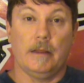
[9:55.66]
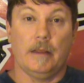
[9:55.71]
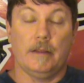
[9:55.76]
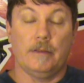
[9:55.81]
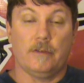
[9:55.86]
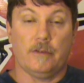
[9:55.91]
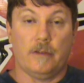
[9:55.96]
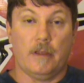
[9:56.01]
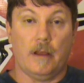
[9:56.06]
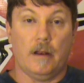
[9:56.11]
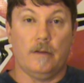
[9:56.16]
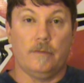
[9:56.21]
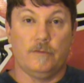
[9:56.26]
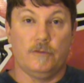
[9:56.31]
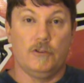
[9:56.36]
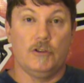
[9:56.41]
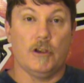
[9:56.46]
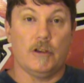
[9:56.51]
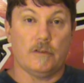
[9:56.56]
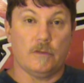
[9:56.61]
instead
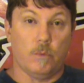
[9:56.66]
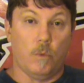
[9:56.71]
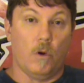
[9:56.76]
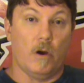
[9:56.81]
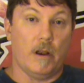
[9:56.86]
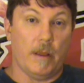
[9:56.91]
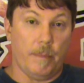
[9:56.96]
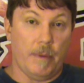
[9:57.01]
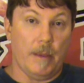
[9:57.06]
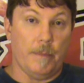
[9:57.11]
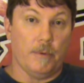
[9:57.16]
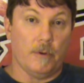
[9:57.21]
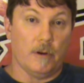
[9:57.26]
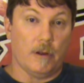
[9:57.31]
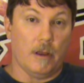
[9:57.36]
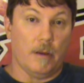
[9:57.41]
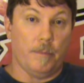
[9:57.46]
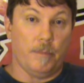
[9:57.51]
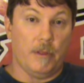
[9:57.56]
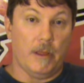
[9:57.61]
of just wanting people
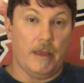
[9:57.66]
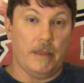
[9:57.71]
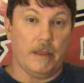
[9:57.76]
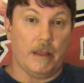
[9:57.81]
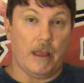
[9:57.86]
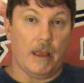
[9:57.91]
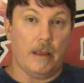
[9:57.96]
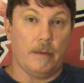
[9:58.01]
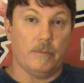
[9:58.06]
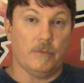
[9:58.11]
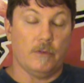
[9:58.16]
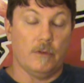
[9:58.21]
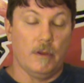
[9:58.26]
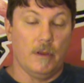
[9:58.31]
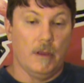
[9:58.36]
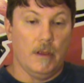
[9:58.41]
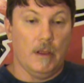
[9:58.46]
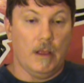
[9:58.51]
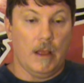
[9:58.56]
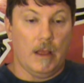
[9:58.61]
to come play the games.
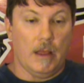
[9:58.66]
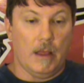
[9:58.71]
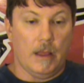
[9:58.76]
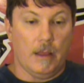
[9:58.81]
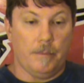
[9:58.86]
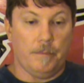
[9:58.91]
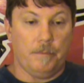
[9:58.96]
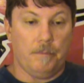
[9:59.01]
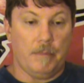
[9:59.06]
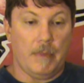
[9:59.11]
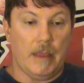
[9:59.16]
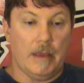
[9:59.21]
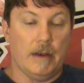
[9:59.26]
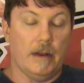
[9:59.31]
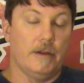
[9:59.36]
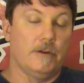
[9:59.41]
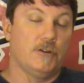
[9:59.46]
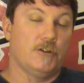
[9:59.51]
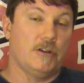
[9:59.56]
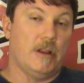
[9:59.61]
And
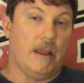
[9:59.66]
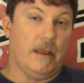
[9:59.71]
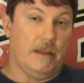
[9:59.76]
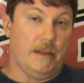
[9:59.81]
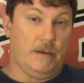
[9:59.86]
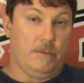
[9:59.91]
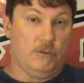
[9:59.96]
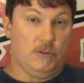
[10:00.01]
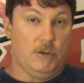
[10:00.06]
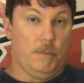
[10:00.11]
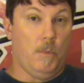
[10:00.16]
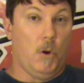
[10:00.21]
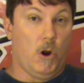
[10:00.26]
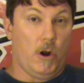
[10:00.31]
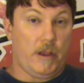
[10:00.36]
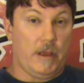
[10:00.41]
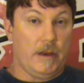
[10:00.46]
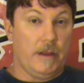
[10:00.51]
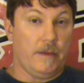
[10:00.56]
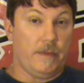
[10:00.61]
I understand that was a
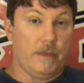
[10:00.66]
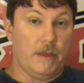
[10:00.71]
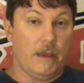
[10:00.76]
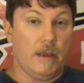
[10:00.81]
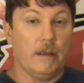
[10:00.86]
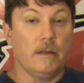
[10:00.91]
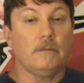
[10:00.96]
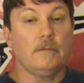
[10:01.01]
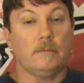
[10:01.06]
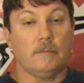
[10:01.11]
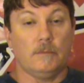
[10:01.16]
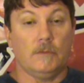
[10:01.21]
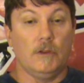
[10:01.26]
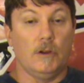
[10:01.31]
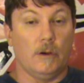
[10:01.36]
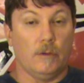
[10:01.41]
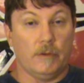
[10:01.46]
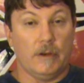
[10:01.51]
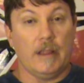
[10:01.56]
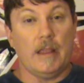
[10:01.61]
marketing thing,
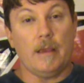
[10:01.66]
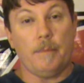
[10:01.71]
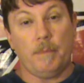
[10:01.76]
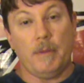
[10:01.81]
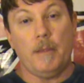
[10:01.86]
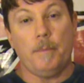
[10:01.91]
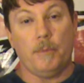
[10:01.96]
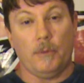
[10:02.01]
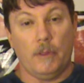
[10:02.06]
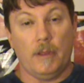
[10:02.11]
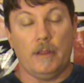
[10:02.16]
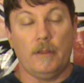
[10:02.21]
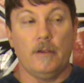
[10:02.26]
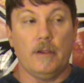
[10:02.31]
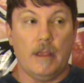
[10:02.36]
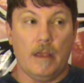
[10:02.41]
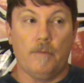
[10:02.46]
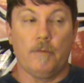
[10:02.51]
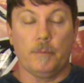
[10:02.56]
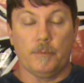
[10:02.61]
you know, to get people in.
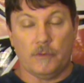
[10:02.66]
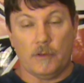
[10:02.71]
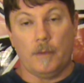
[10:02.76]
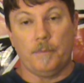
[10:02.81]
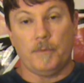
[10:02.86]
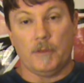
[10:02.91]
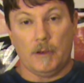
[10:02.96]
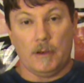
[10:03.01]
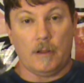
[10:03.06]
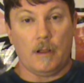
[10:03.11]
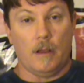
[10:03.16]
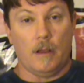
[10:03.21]
You give them something